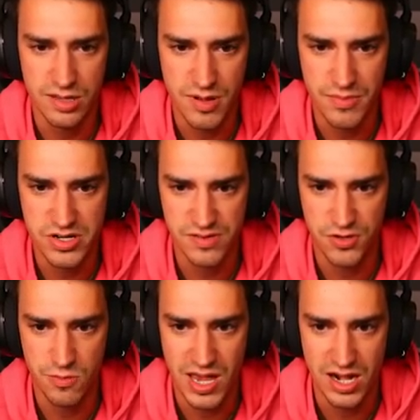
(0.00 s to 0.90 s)
on the memories
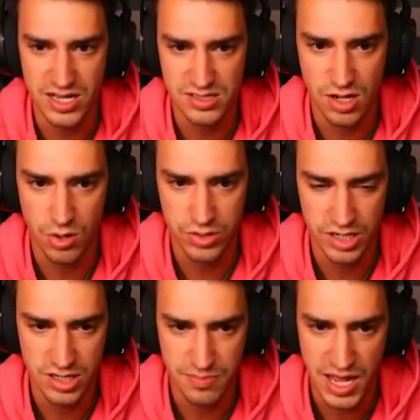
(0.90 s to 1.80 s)
of humanity to hold
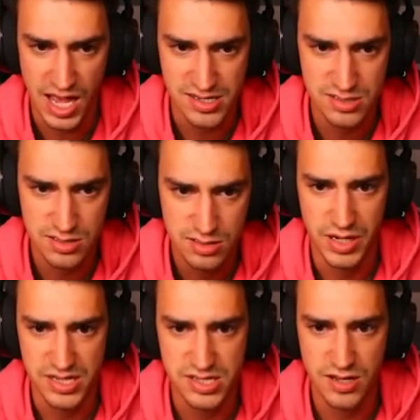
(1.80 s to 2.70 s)
on to the past,
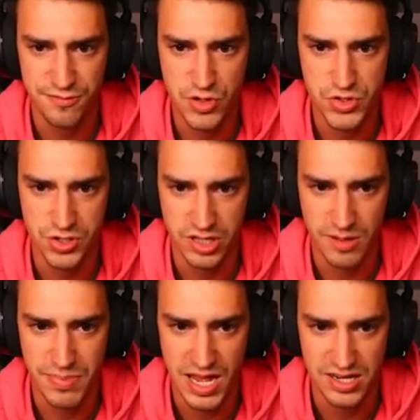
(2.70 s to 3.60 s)
but I see a future in the
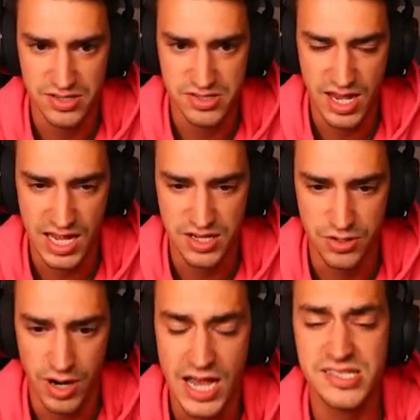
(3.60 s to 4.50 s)
companions and
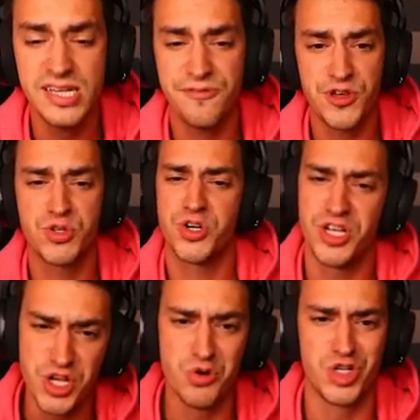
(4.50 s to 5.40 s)
you. I see a future
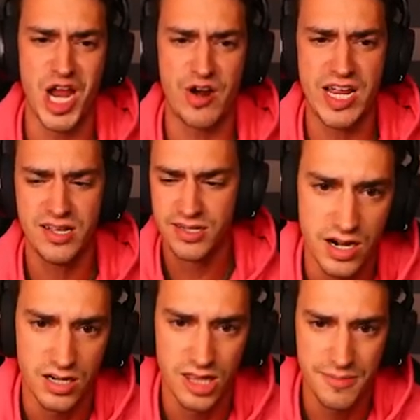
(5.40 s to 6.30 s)
in you, Jerry!
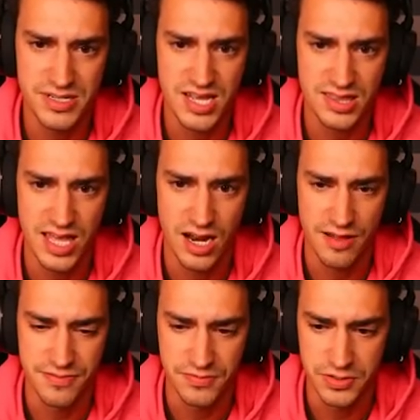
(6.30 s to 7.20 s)
Here, let me take that
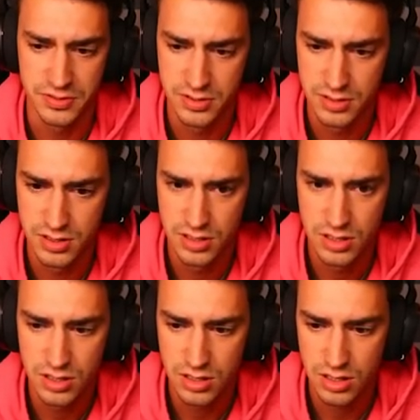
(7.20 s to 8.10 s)
off of you.
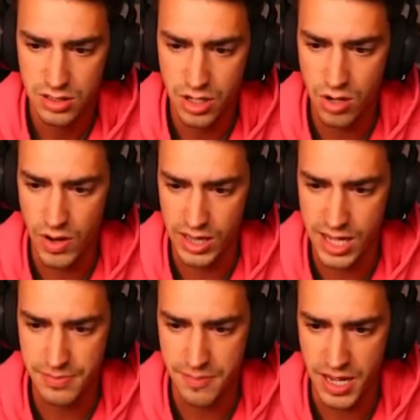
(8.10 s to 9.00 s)
No, I
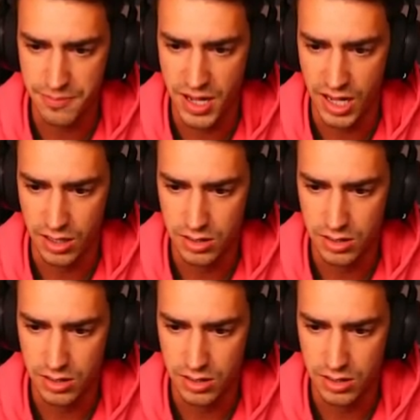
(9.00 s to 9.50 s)
like my backpack.